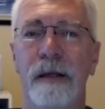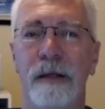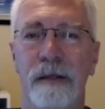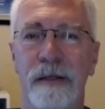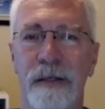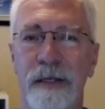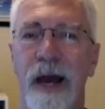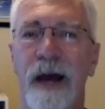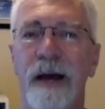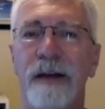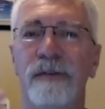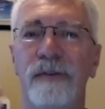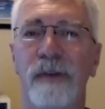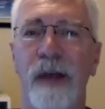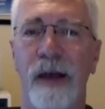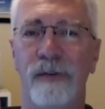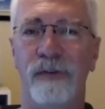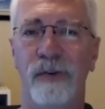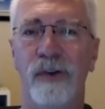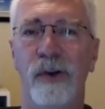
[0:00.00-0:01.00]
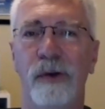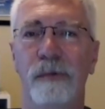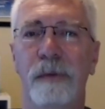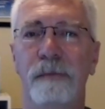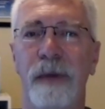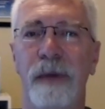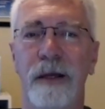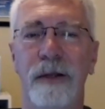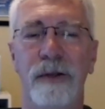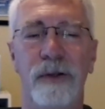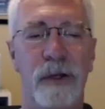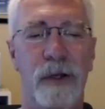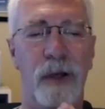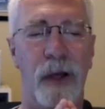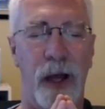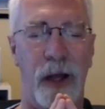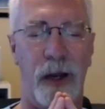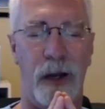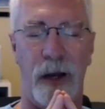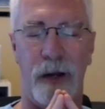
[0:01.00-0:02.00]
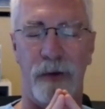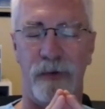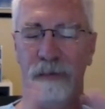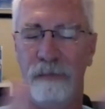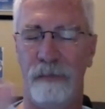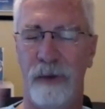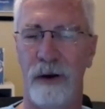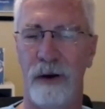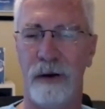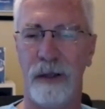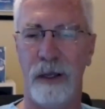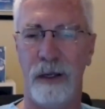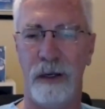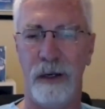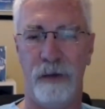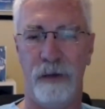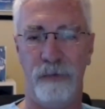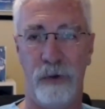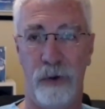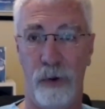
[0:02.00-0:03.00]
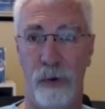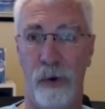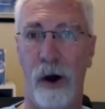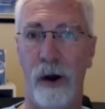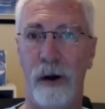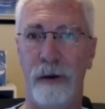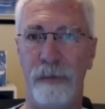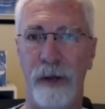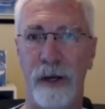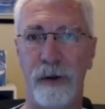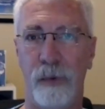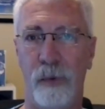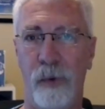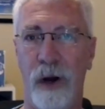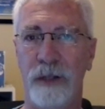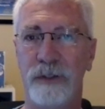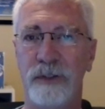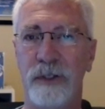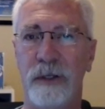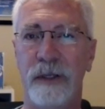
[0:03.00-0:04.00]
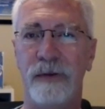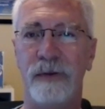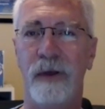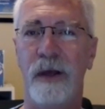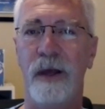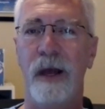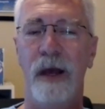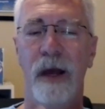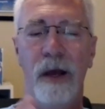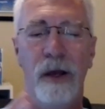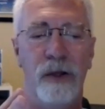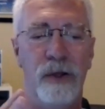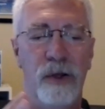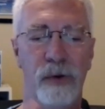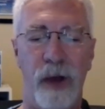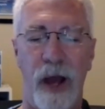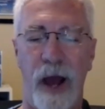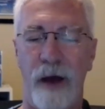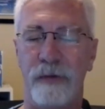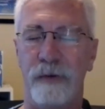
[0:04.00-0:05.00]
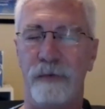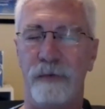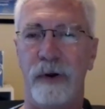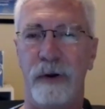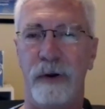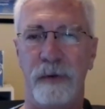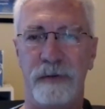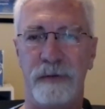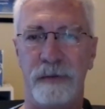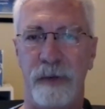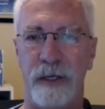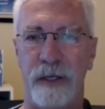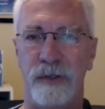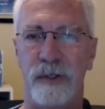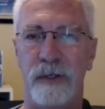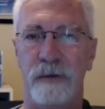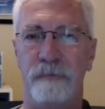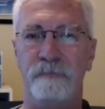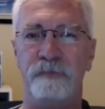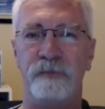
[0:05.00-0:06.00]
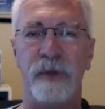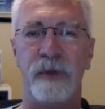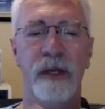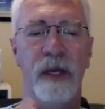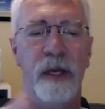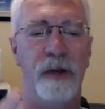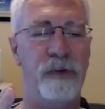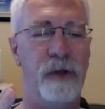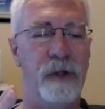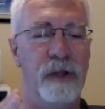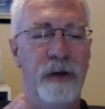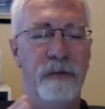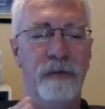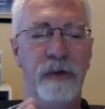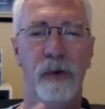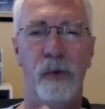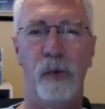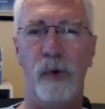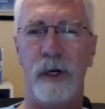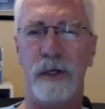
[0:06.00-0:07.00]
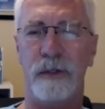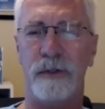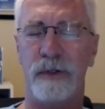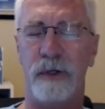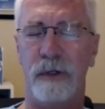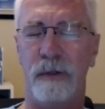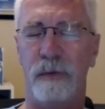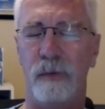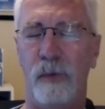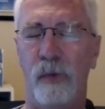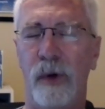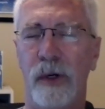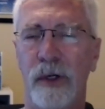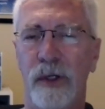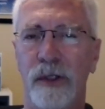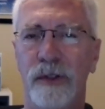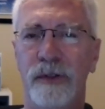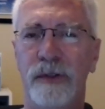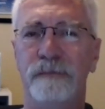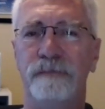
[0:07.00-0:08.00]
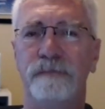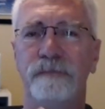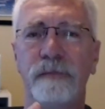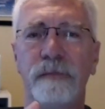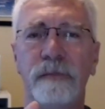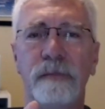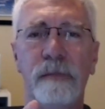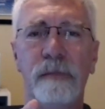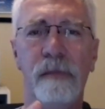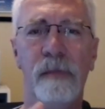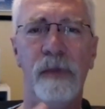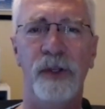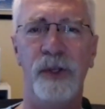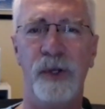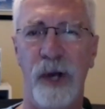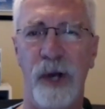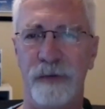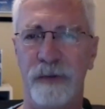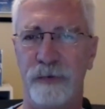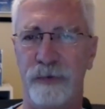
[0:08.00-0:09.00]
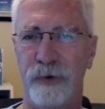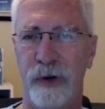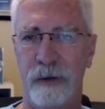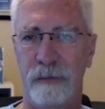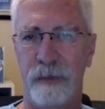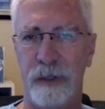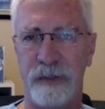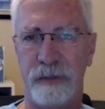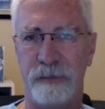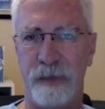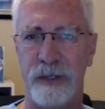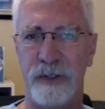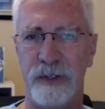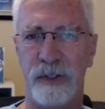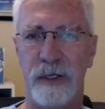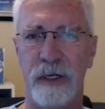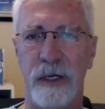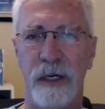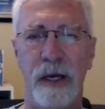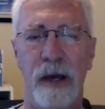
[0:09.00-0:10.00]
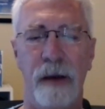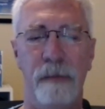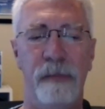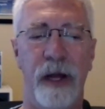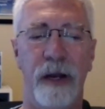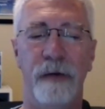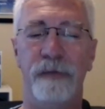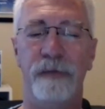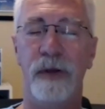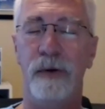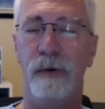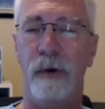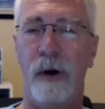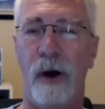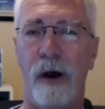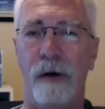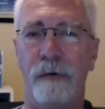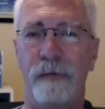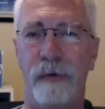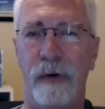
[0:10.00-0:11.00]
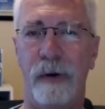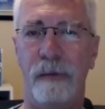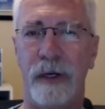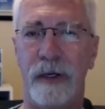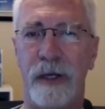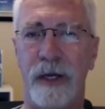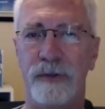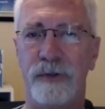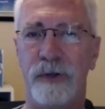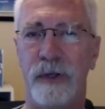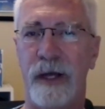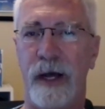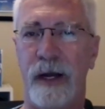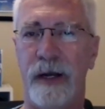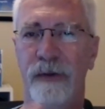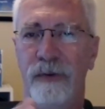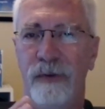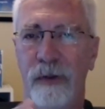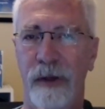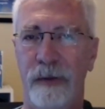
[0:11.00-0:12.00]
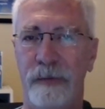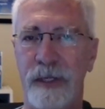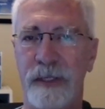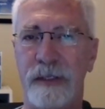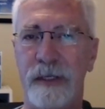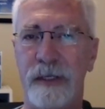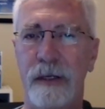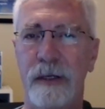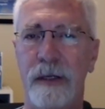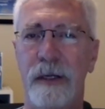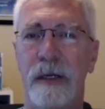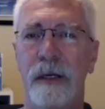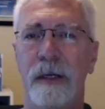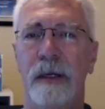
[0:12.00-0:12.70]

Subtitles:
Yes, as a human being, and as an American, if you are an American watching this, you have the freedom of speech. If you live in the Western world, you have the freedom of speech. But if you are from a country that is limited,